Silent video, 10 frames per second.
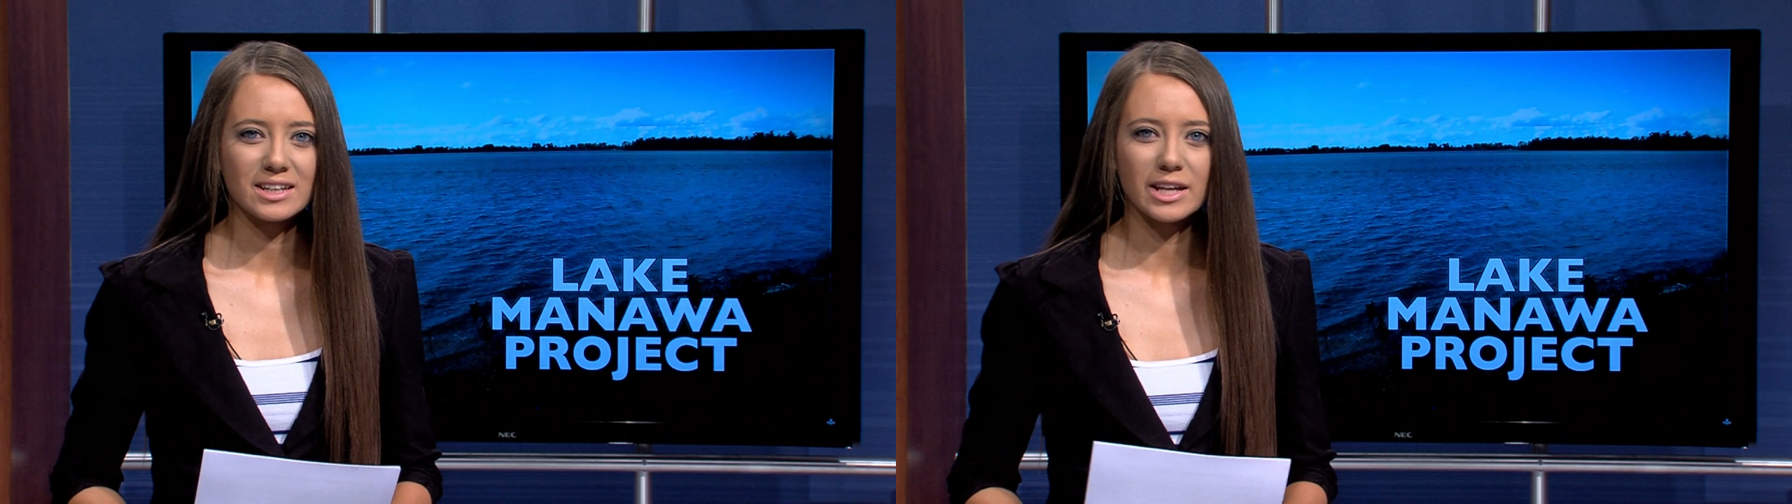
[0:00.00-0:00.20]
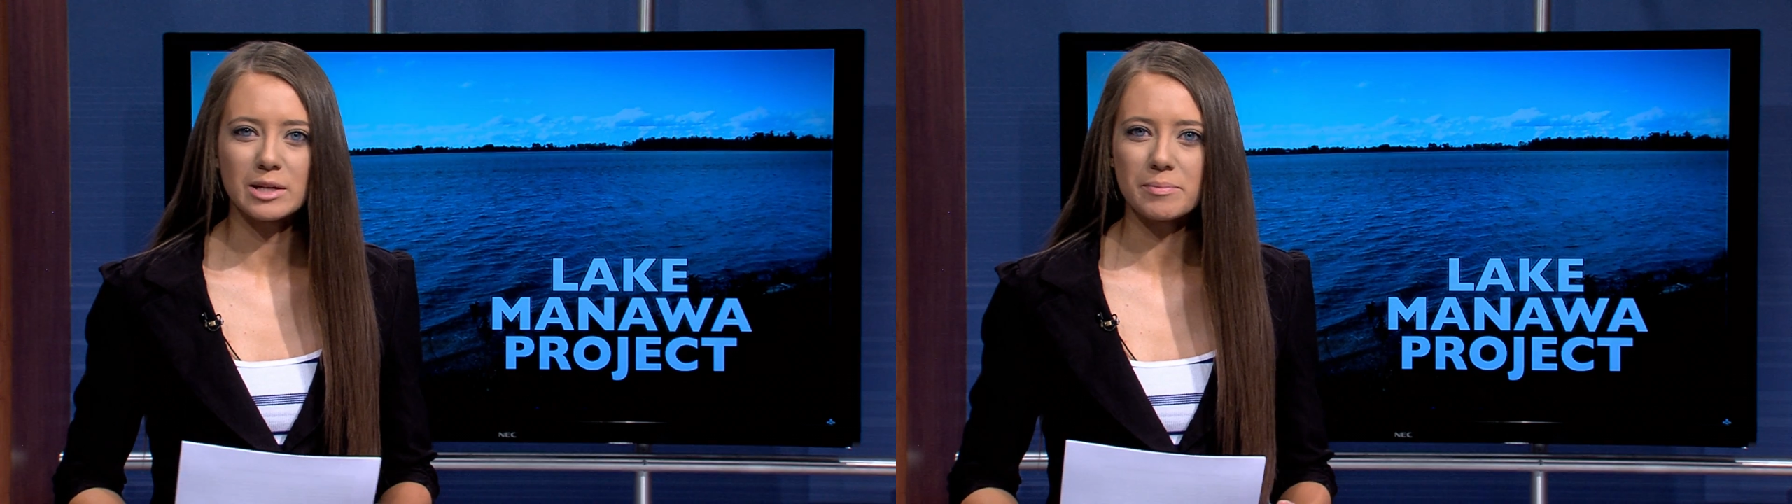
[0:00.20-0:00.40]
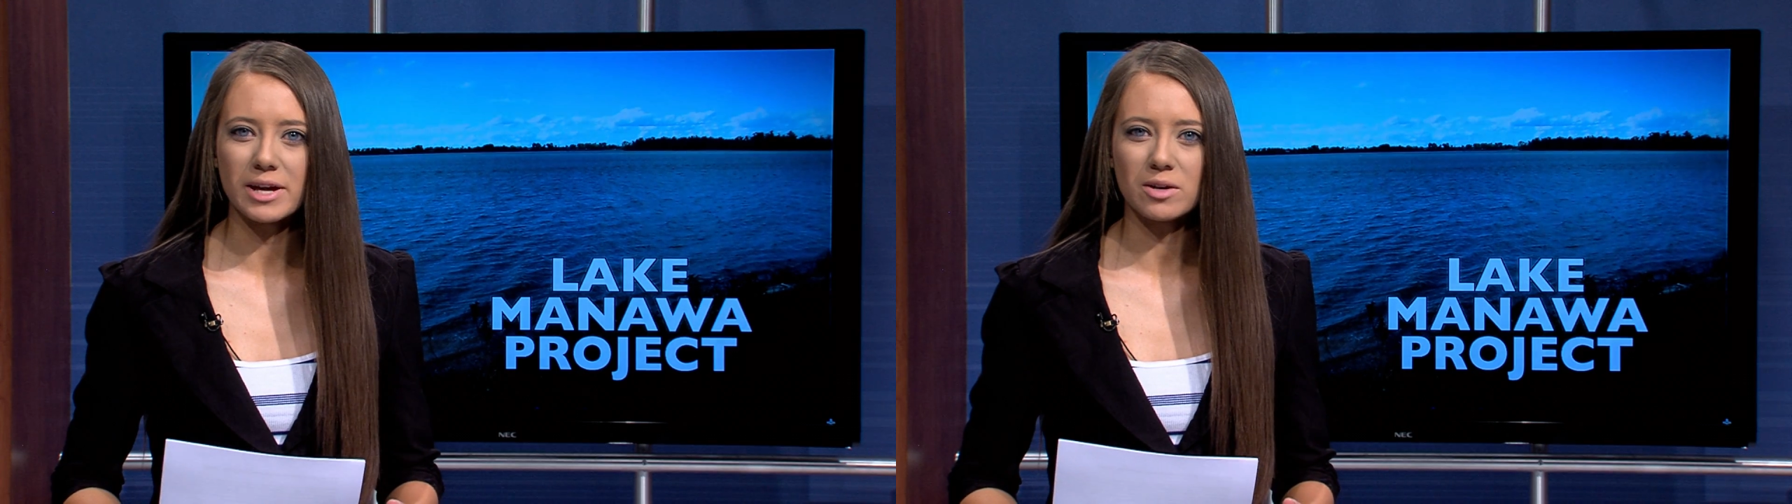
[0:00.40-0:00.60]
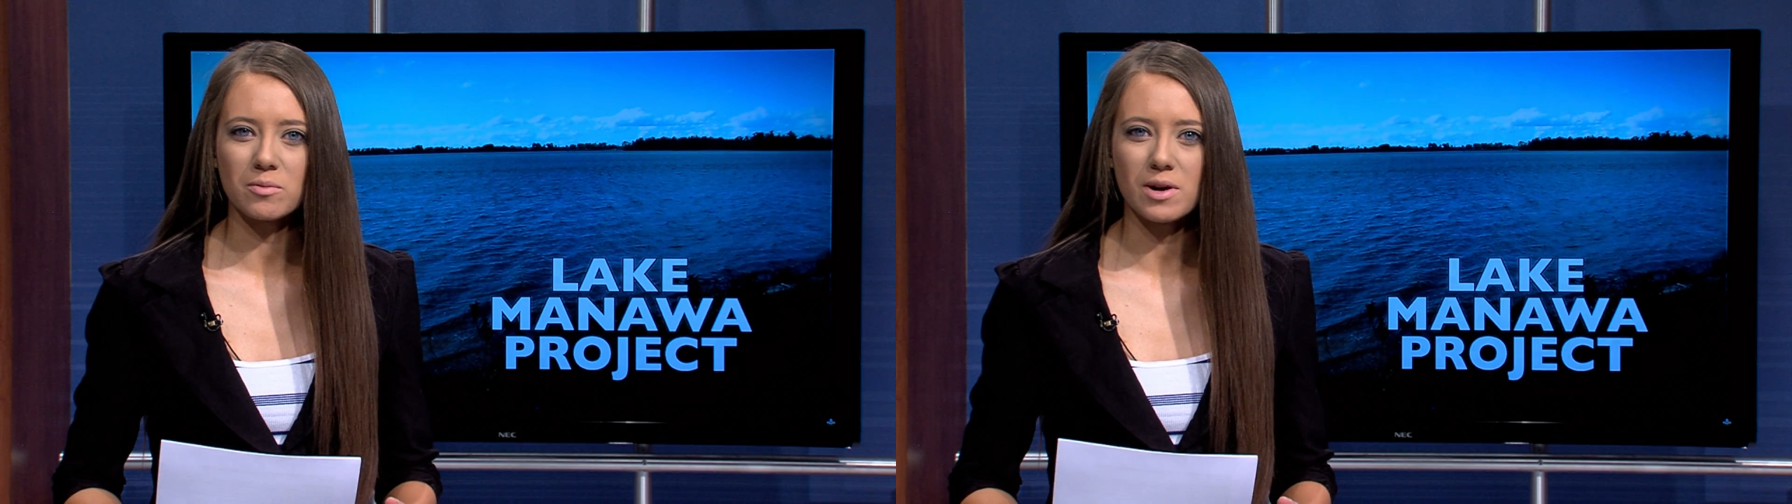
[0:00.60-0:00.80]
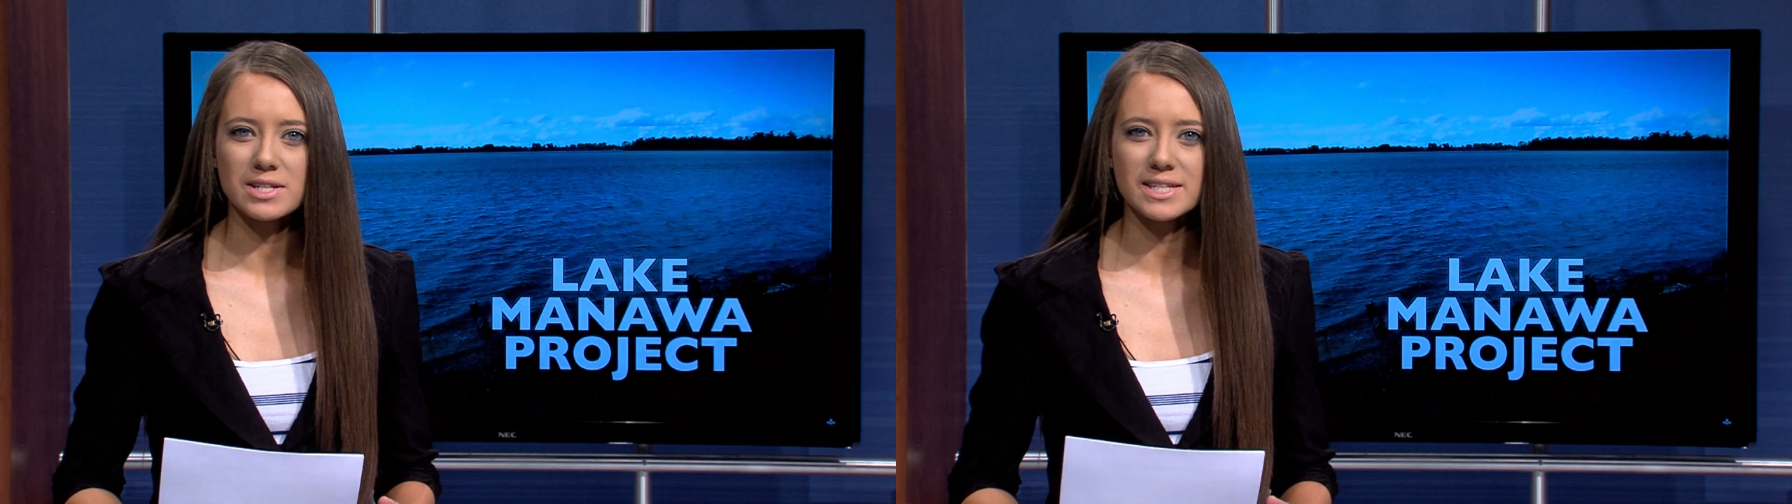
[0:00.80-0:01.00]
Lake
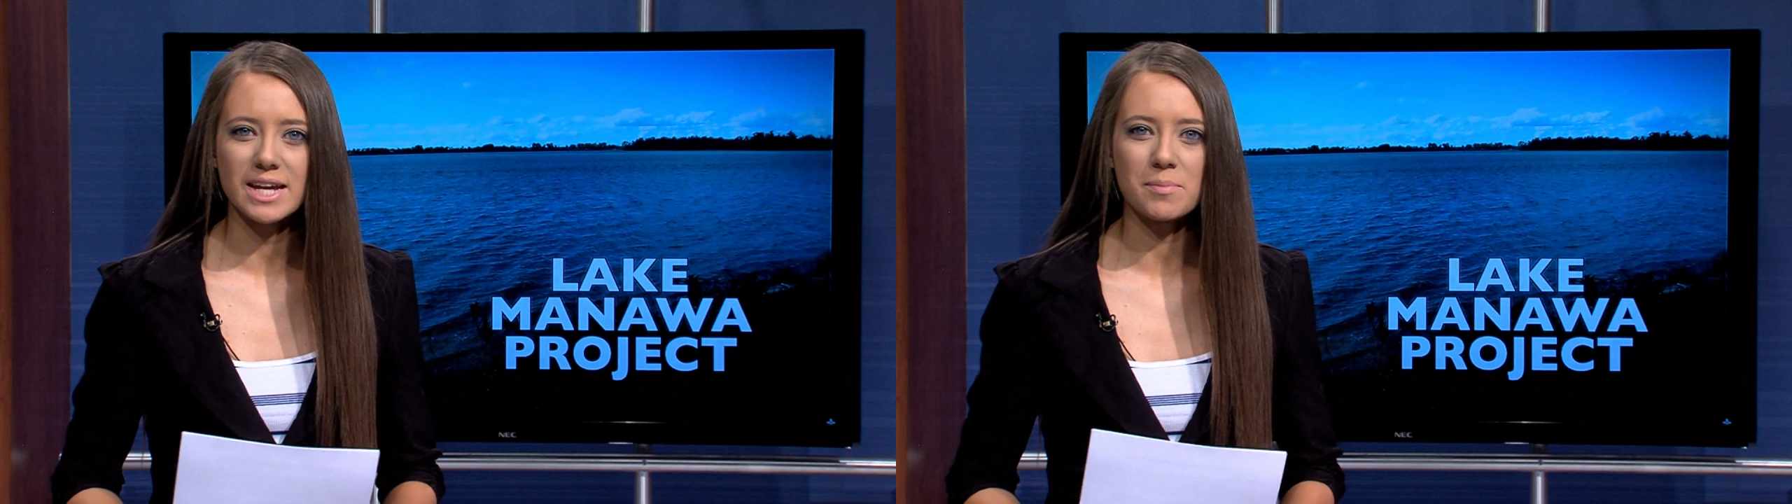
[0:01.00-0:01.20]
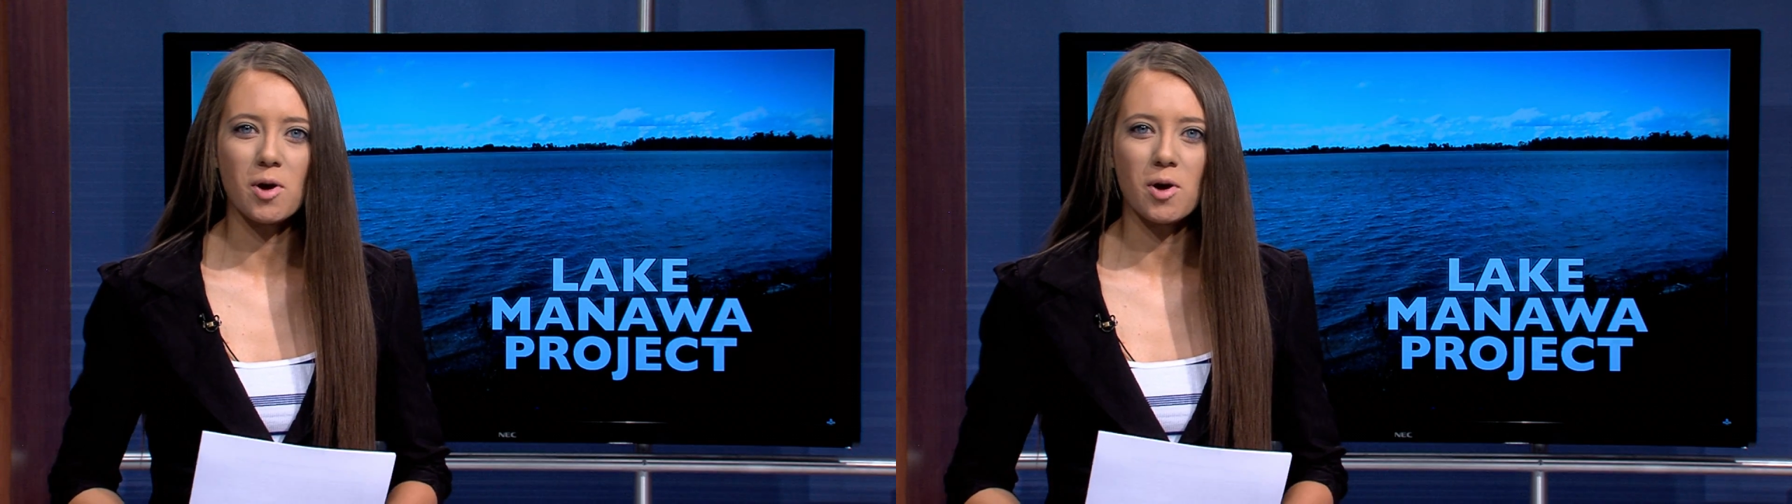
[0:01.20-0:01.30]
Manawa State